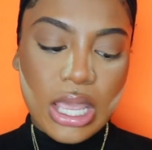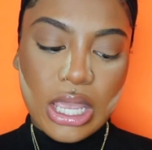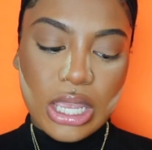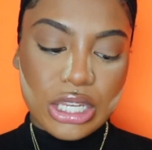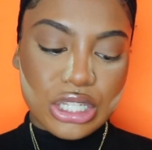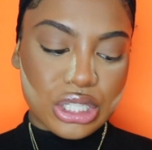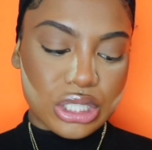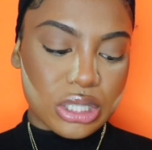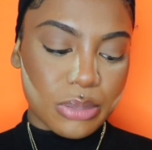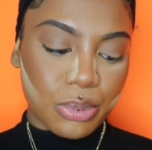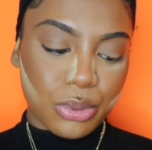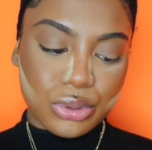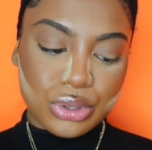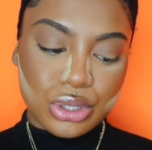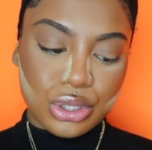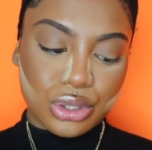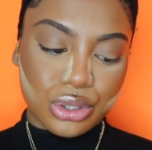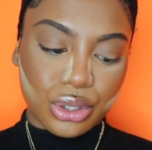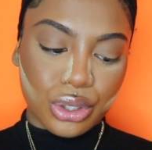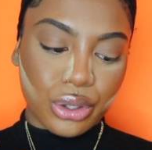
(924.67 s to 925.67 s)
It's just supposed
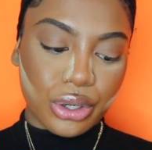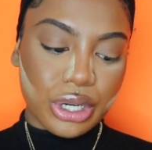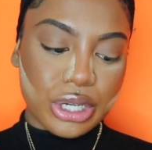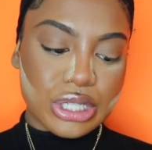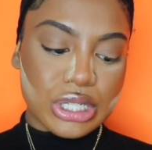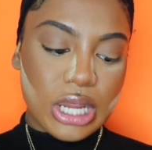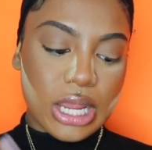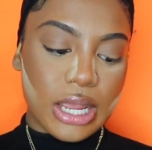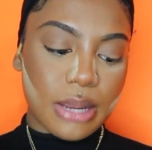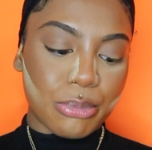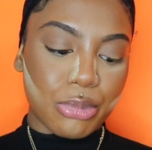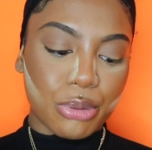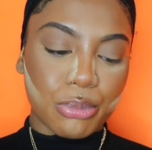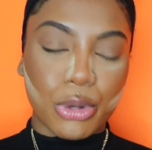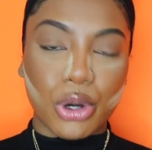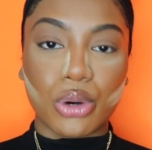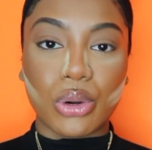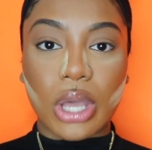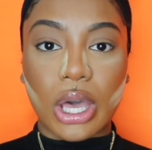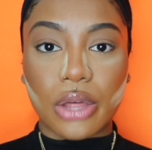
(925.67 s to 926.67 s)
to nourish and
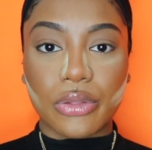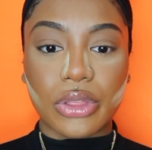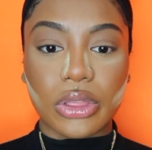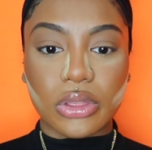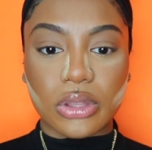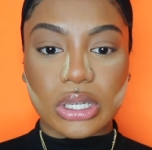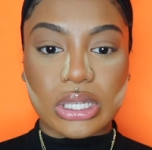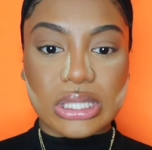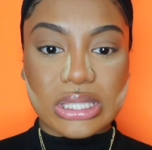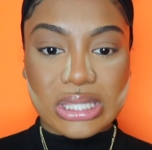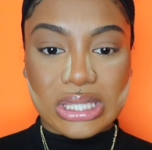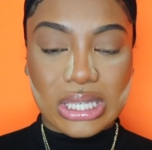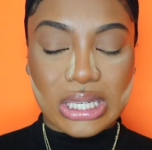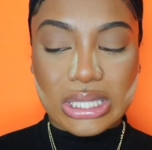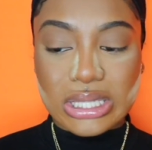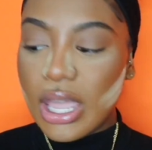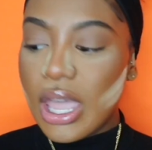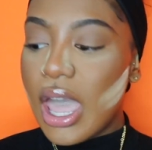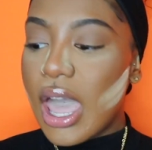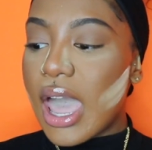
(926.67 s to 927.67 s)
promote healthy looking
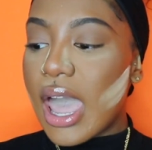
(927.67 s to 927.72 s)
skin.